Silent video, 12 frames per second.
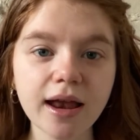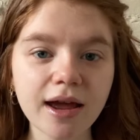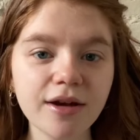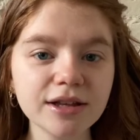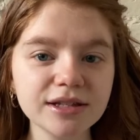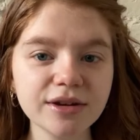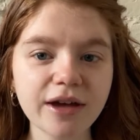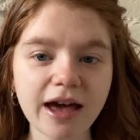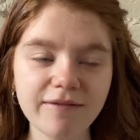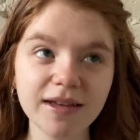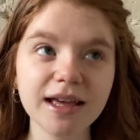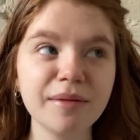I also
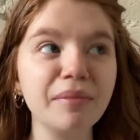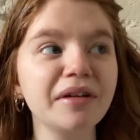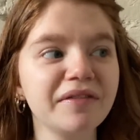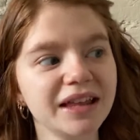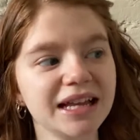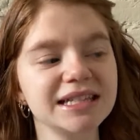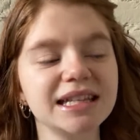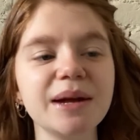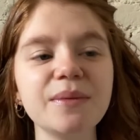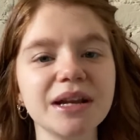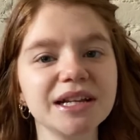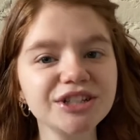have a couple of things that I
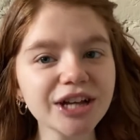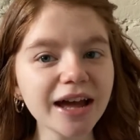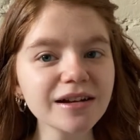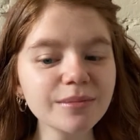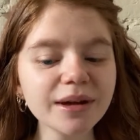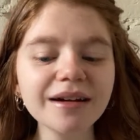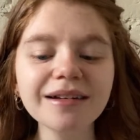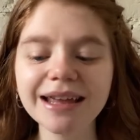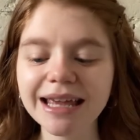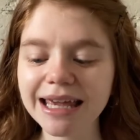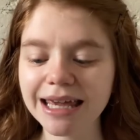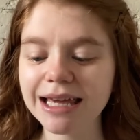want to chat about,
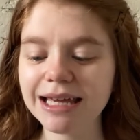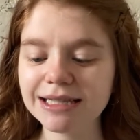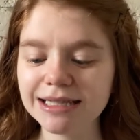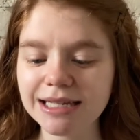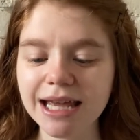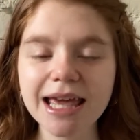and